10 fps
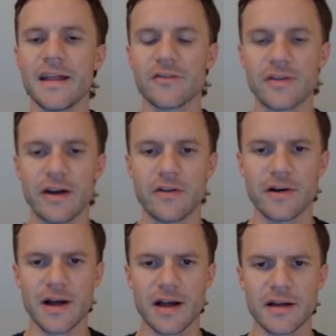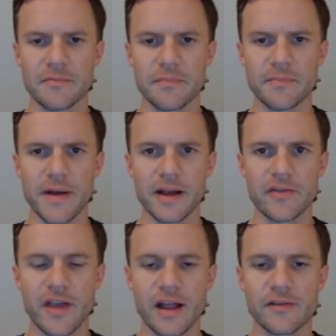So now I'm back
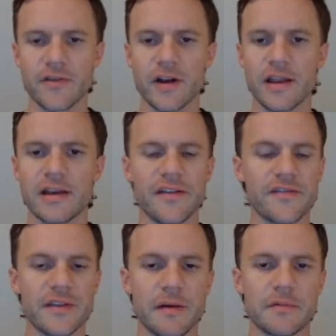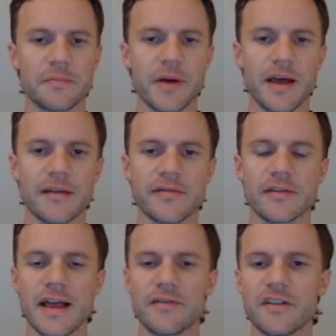on the hats front end and I've skipped past
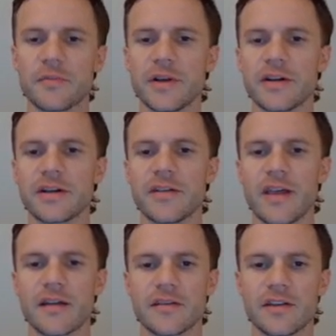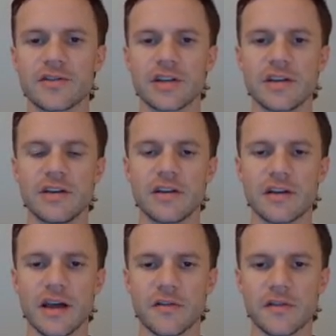the liveness period and the execution, and you
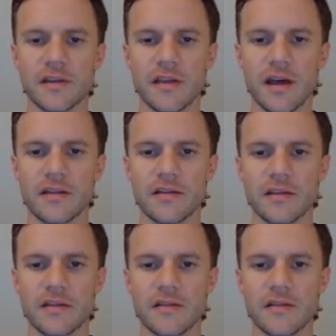can now see that the